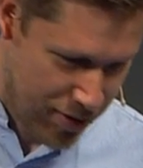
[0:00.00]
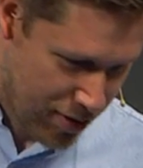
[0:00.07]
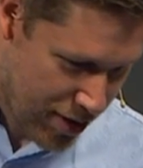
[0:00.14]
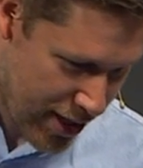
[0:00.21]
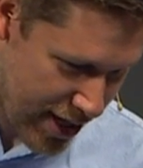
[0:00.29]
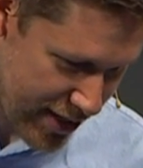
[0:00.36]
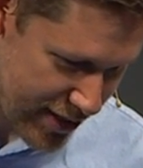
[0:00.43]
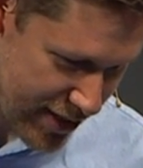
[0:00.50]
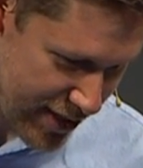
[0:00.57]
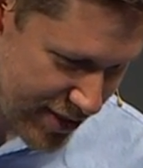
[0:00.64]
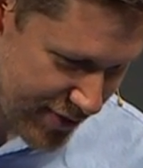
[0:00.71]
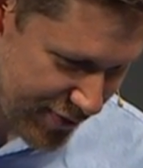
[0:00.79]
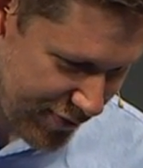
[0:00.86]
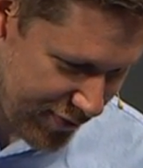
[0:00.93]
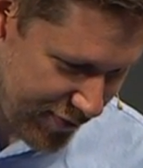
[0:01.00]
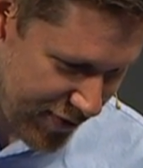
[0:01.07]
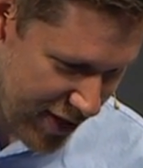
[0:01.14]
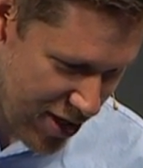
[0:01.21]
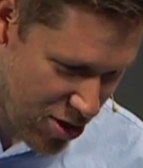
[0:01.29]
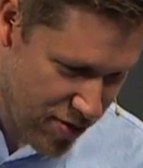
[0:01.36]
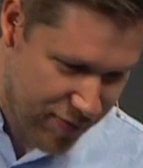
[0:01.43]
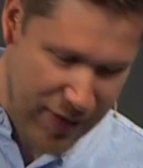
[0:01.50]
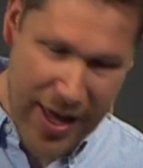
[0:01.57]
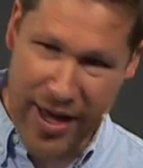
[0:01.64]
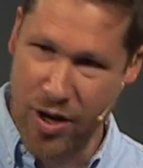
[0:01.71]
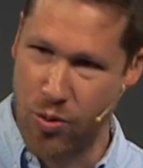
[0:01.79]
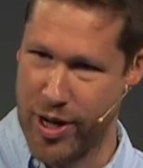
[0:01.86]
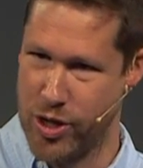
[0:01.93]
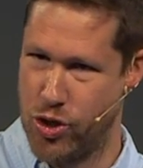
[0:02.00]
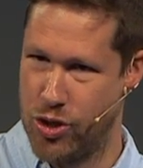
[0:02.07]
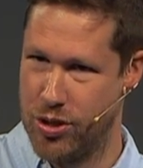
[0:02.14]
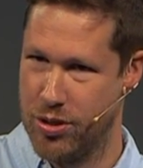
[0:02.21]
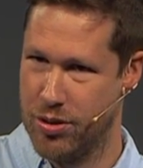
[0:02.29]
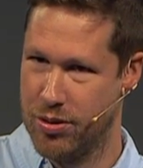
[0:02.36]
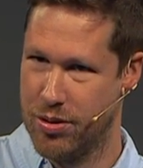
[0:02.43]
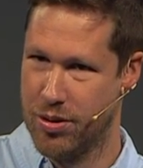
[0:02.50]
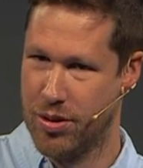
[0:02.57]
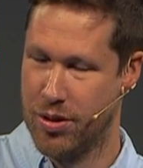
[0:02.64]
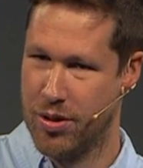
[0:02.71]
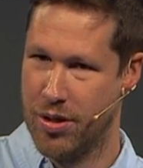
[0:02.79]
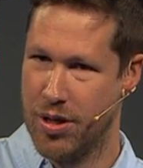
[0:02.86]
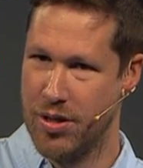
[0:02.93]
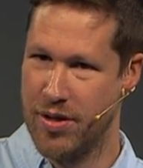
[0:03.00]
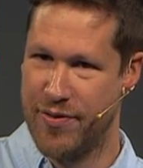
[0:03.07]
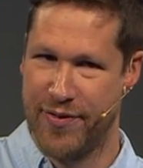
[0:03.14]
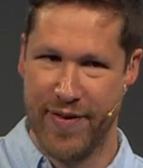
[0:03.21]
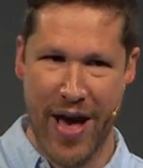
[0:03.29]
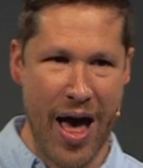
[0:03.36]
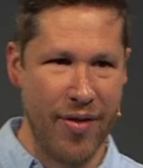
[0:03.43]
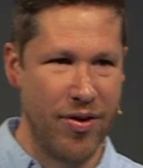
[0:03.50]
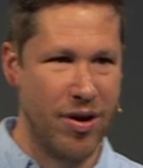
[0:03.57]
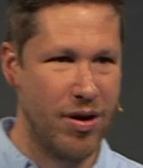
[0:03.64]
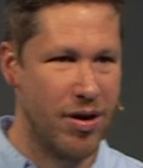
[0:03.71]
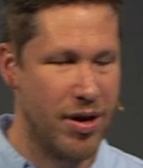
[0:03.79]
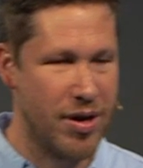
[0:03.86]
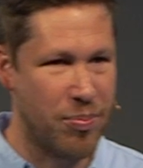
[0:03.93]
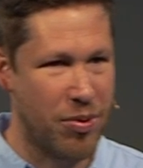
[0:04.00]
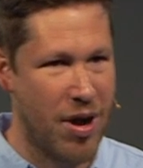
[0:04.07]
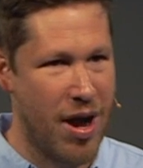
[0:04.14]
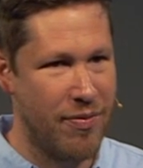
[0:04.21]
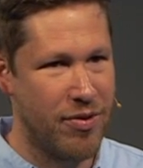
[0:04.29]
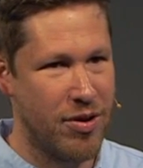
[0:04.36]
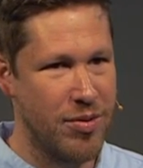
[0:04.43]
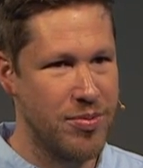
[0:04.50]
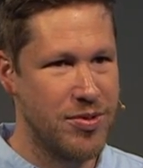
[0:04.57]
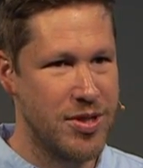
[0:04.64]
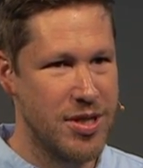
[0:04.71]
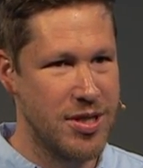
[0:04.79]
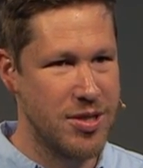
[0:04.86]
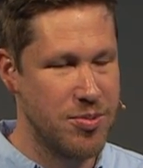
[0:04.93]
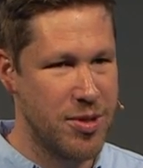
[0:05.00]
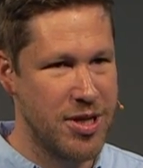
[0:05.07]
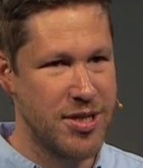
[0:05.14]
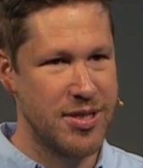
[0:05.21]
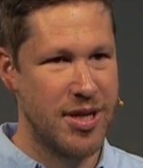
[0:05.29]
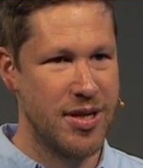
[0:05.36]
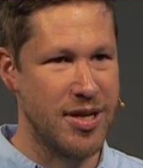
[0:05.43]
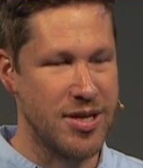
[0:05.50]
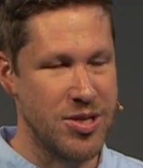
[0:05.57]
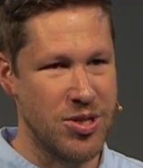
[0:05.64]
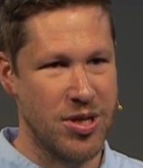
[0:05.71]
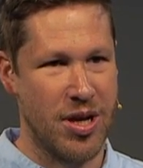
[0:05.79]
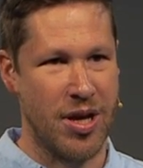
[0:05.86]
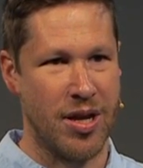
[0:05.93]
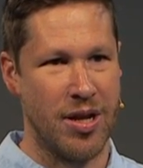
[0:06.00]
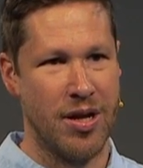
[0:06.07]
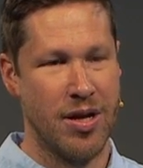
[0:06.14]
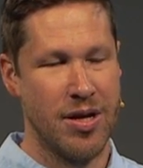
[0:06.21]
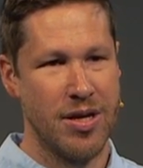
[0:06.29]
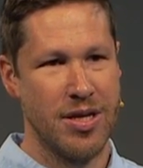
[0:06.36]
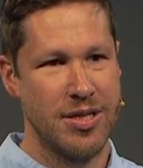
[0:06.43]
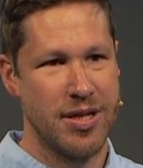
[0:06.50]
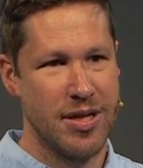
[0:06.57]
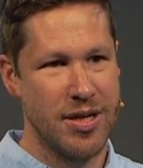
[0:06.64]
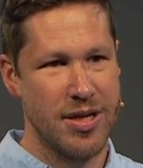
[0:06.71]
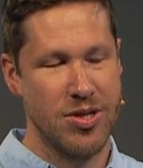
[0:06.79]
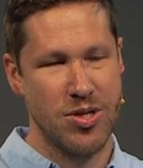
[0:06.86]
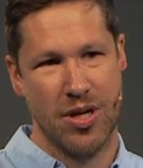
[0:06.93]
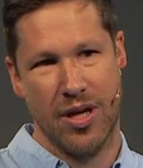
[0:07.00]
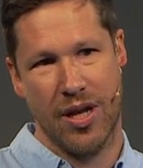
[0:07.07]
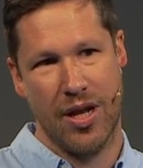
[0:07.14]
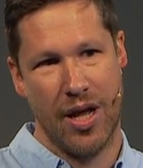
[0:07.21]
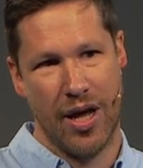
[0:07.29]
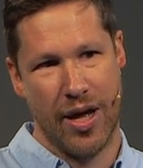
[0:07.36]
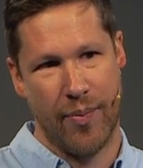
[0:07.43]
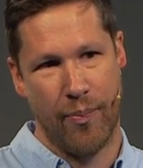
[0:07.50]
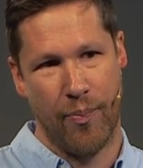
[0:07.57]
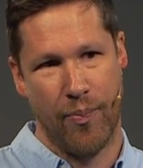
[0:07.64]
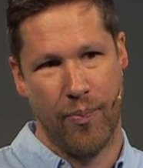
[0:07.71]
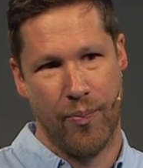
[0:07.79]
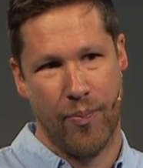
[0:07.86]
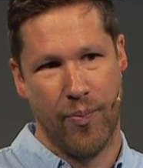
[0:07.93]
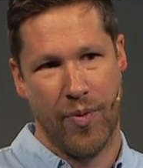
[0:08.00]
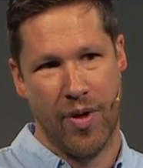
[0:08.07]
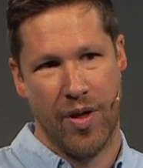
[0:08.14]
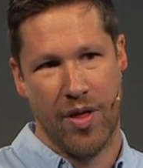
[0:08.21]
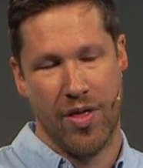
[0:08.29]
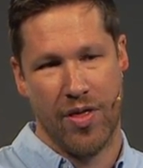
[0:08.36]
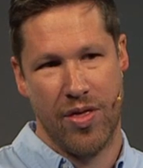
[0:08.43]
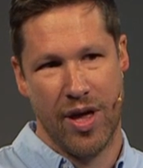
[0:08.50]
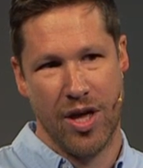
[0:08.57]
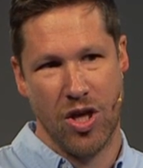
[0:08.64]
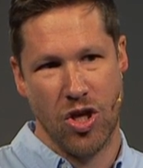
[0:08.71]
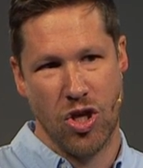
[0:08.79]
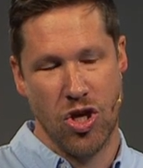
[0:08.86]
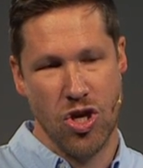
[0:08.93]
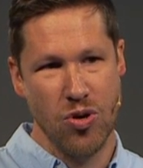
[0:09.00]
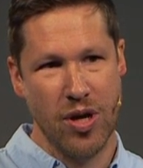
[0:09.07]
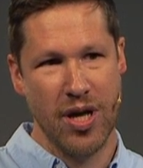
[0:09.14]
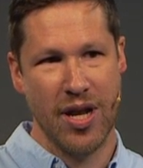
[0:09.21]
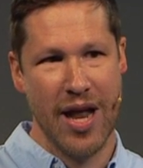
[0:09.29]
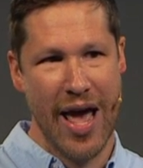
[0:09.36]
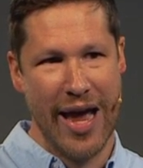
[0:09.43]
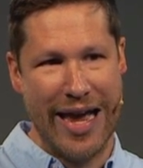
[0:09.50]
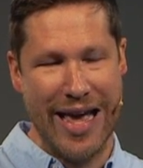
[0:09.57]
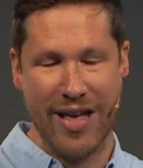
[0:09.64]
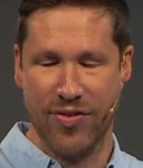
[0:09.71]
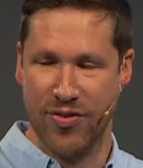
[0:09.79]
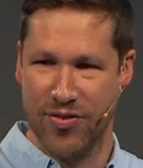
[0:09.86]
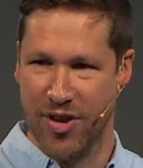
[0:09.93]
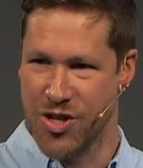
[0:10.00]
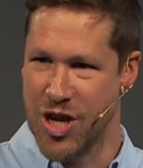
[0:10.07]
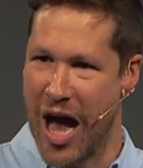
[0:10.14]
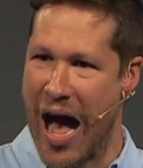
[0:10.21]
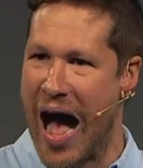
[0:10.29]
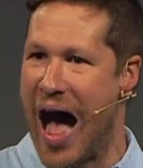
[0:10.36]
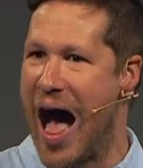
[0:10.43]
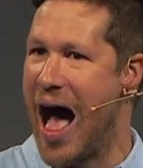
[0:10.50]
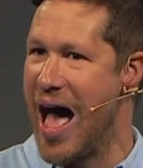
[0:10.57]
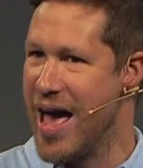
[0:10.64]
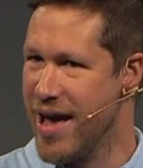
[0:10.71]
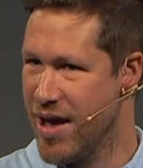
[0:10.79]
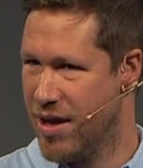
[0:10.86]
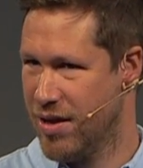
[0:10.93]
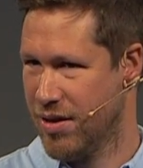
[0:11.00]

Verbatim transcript: Right? It, it's figurative language. And the father in Proverbs, this is what he's telling his son. He's telling his son um, that you can get such a high